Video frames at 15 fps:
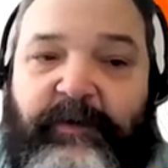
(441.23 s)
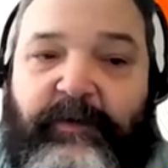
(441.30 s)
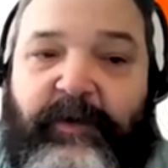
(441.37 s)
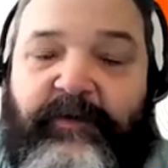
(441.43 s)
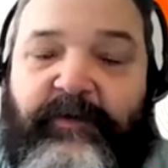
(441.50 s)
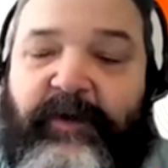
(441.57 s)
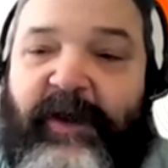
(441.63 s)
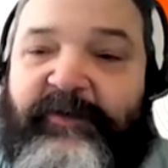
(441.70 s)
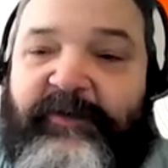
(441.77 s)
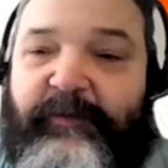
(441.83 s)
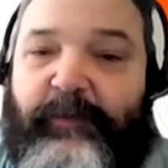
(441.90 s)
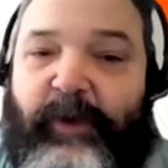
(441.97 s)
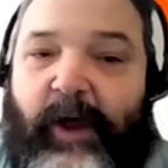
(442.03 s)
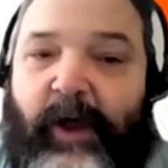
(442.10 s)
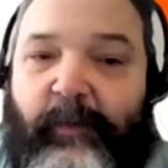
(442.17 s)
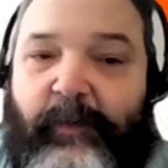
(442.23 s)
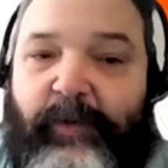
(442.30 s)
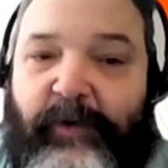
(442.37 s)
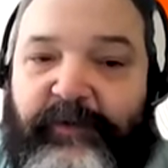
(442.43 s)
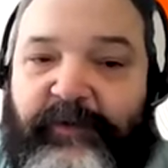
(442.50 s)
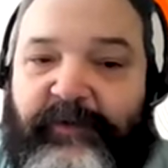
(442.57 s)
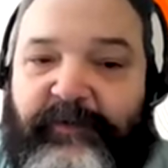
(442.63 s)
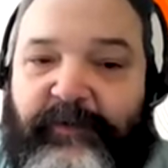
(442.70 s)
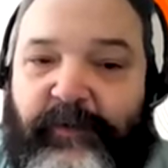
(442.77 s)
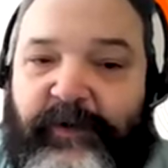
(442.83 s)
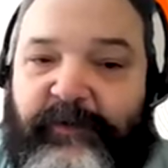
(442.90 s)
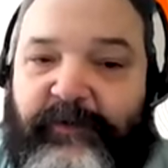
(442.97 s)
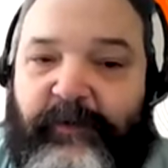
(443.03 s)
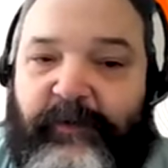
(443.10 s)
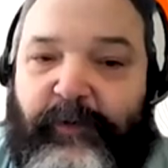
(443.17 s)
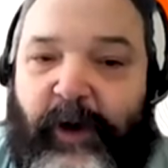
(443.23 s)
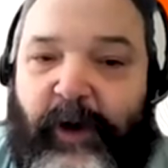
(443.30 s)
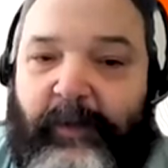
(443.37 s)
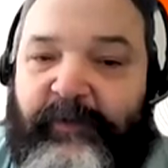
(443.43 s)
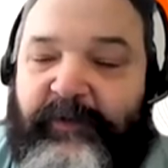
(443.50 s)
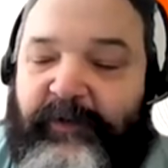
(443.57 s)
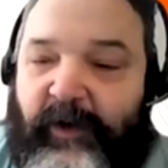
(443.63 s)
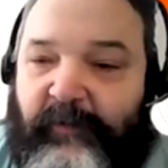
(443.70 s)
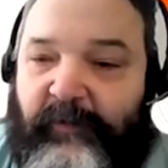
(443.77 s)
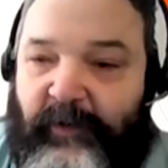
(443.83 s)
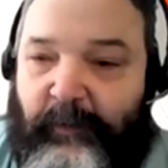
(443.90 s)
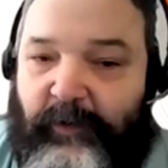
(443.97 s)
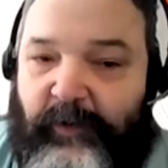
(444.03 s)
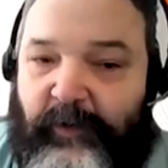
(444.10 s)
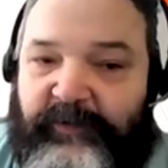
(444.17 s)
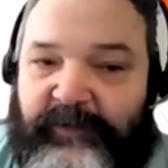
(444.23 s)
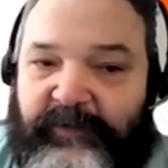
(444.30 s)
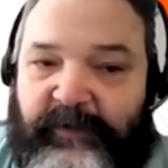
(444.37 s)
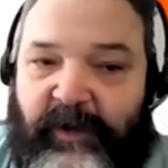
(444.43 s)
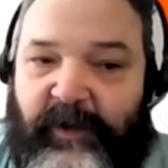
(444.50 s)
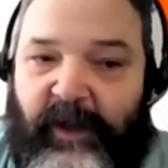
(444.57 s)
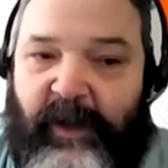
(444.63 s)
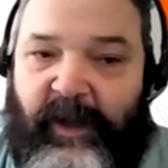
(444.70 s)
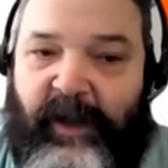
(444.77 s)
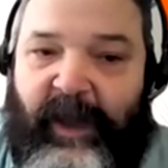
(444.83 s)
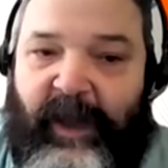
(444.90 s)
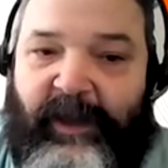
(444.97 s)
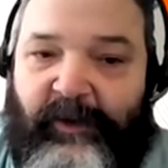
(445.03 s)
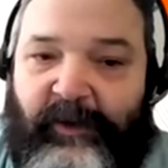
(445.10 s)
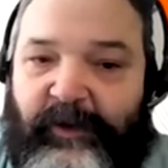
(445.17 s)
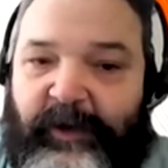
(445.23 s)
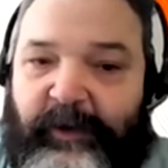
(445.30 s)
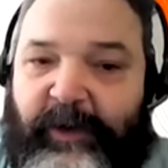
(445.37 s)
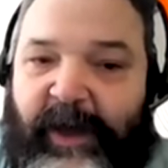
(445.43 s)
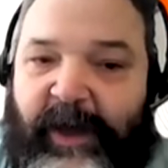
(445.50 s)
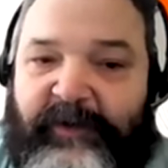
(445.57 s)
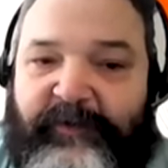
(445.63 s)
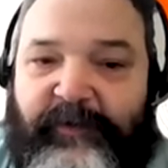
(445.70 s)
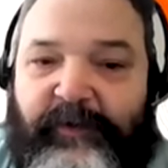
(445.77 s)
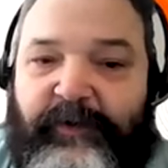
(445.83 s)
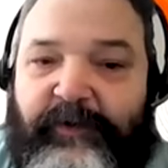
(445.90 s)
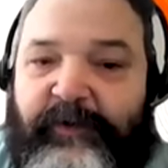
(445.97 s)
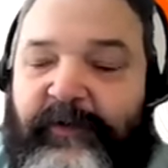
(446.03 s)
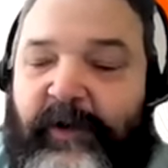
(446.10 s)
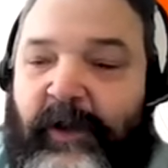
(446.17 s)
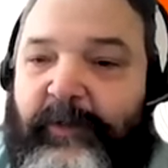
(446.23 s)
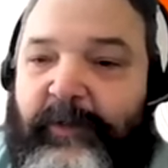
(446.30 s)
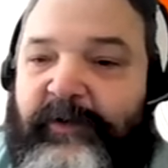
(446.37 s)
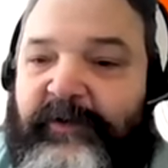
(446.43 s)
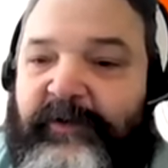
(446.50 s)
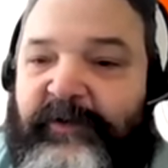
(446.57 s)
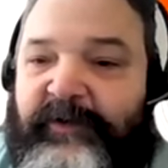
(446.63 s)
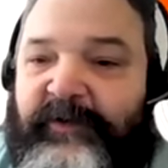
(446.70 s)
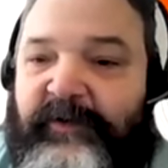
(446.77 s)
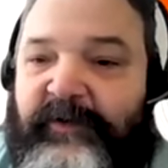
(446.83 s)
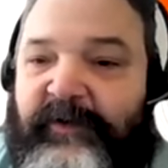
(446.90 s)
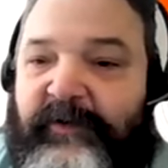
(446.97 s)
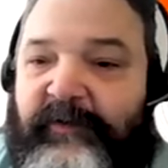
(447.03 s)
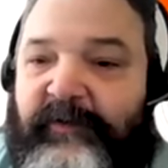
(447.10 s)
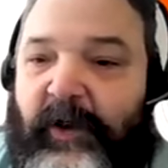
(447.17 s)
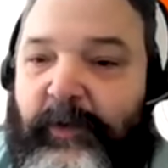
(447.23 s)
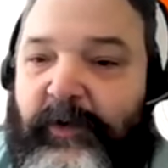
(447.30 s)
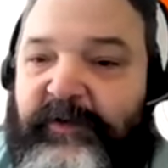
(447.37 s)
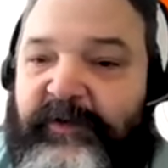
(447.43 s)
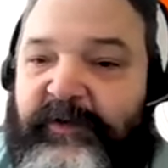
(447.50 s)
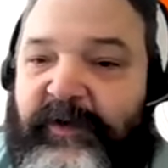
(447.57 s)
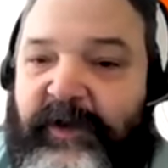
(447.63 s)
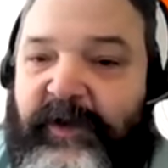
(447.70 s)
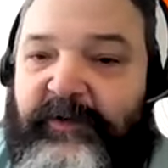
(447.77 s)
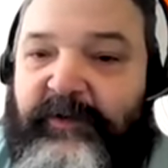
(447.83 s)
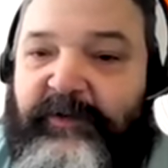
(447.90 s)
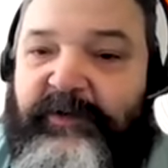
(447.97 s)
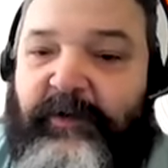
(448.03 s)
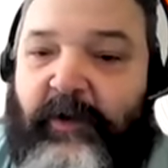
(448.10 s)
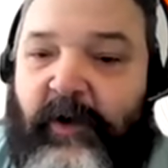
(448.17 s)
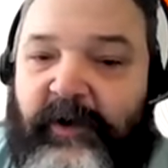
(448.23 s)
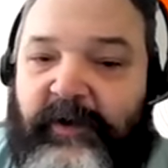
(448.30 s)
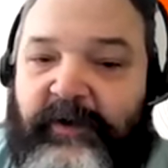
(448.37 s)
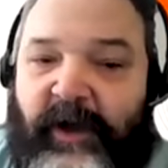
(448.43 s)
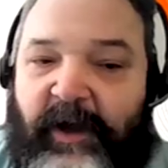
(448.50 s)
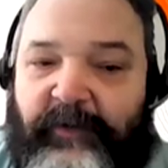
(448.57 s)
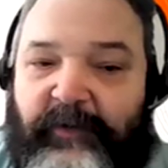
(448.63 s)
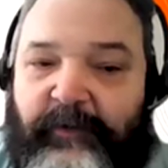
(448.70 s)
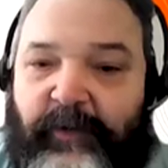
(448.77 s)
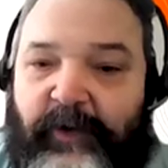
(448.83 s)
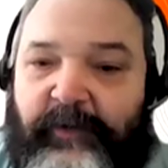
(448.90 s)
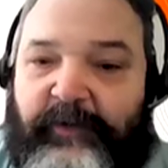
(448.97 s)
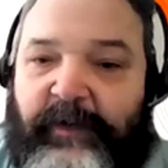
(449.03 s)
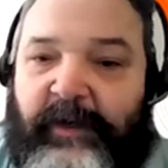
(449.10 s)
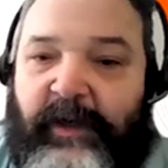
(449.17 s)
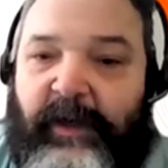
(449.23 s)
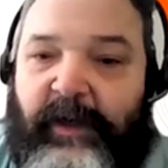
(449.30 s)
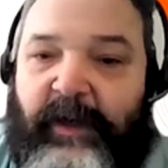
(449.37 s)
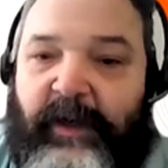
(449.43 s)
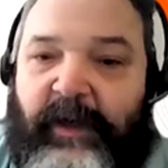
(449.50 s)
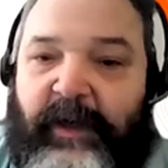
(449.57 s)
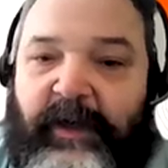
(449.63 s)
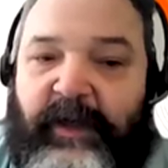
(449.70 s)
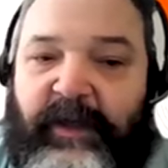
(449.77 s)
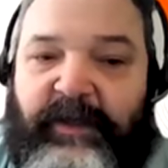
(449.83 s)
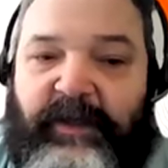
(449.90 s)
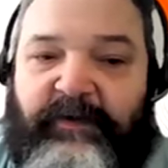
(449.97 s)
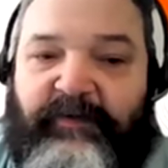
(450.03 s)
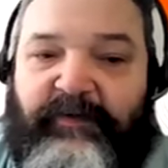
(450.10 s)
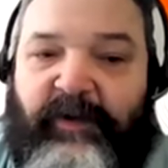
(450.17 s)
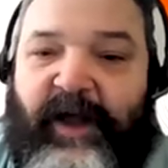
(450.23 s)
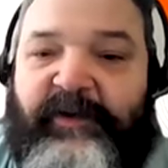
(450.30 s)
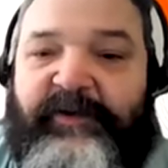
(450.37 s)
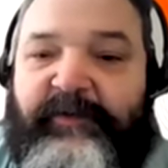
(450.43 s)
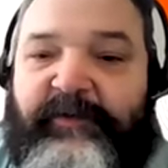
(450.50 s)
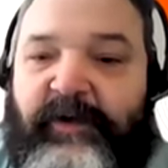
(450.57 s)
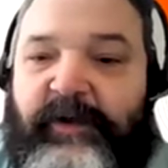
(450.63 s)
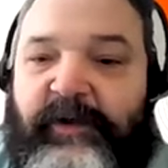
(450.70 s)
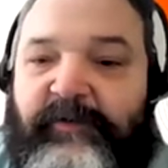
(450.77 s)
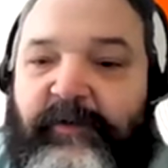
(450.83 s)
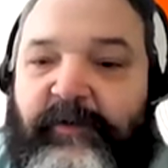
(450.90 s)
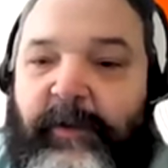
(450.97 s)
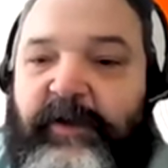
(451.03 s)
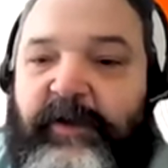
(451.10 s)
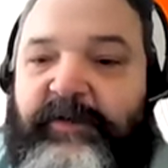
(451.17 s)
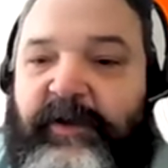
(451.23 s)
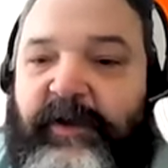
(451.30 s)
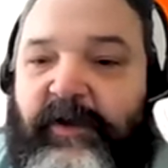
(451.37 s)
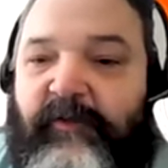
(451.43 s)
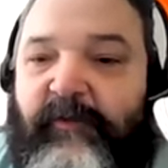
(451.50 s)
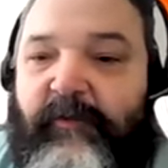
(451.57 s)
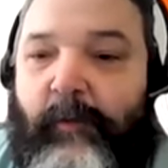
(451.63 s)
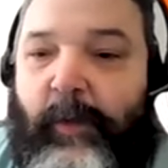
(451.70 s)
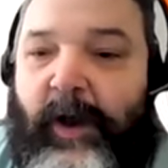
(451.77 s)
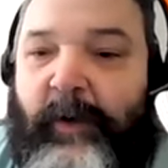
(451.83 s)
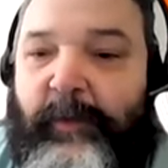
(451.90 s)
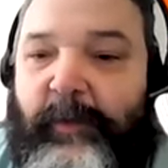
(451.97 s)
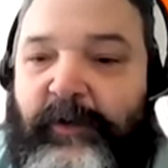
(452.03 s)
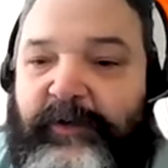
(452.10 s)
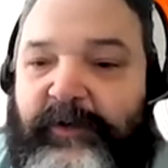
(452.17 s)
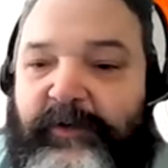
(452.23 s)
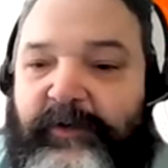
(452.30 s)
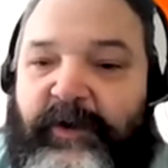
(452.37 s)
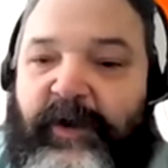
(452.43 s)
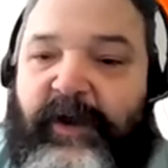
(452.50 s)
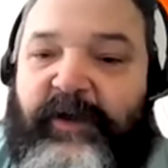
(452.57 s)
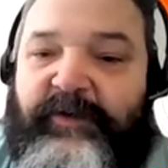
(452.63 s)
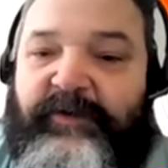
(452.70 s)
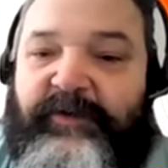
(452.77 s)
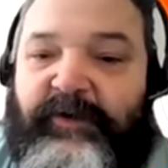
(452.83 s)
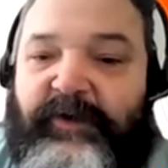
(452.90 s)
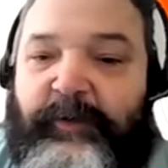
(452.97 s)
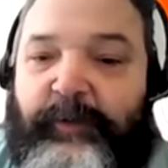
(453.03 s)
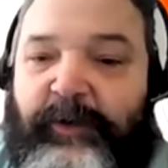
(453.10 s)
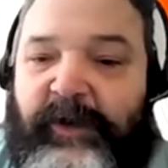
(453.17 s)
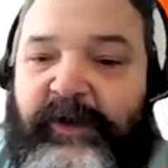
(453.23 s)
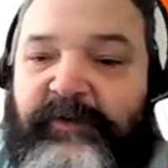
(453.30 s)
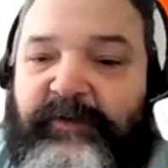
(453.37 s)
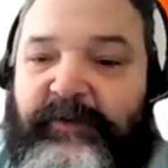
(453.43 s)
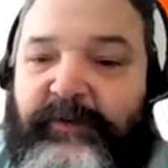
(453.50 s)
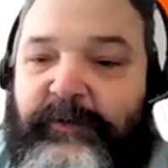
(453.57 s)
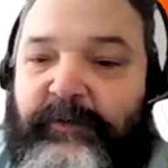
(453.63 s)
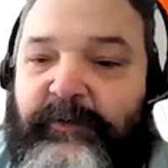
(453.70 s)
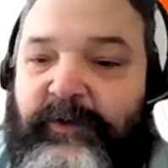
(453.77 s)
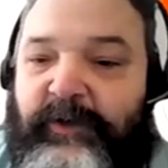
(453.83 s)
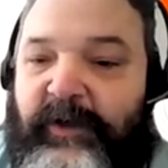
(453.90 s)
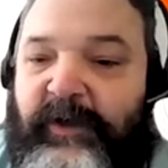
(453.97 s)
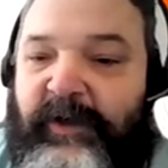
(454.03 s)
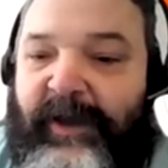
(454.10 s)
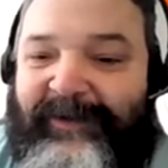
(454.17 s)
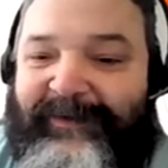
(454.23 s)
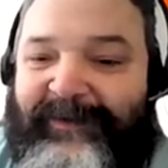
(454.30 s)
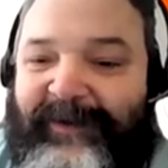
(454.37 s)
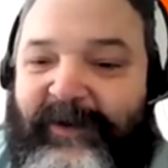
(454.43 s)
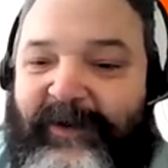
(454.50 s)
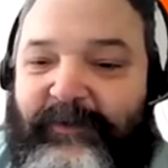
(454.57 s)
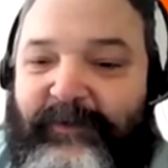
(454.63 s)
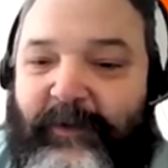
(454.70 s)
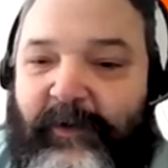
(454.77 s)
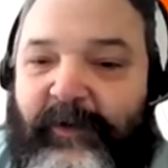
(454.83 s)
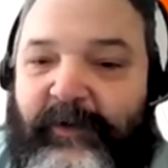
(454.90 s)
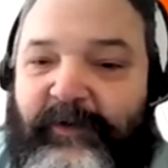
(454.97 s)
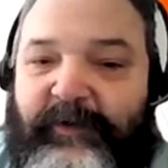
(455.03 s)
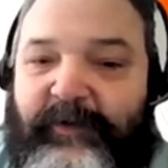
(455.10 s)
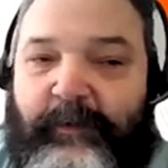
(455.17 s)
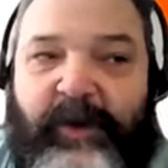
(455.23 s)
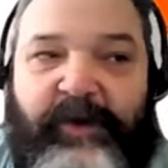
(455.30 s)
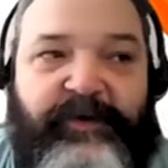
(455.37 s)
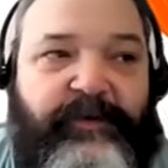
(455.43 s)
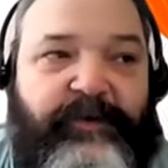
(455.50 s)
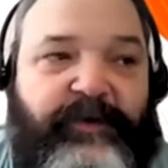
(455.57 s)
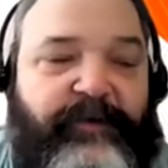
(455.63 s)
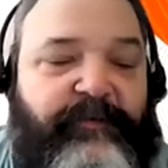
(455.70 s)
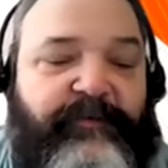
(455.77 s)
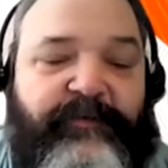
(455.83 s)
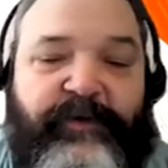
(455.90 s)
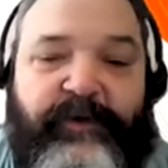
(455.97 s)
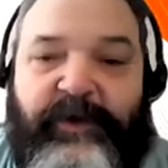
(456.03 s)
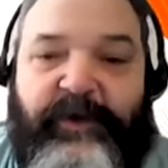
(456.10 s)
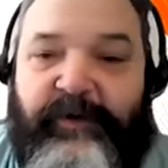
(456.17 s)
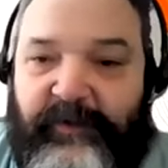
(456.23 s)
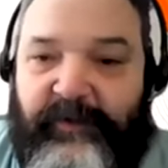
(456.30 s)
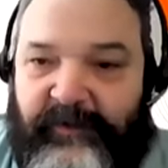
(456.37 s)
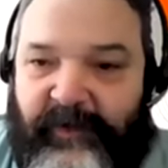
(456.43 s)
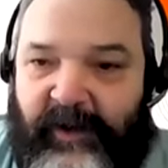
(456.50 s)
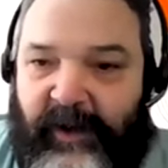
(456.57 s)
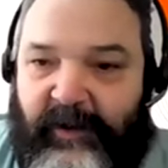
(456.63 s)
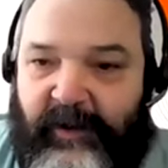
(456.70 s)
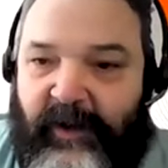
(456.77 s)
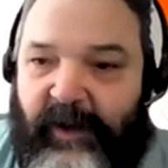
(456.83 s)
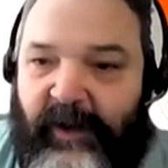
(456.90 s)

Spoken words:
There's lots of blog posts for different problem-solving approaches and learning paths for new developers and citizen developers to get you started down the road. There's lots of good information here for bot builders. It's a good place to look and take tutorials to make sure you fully understand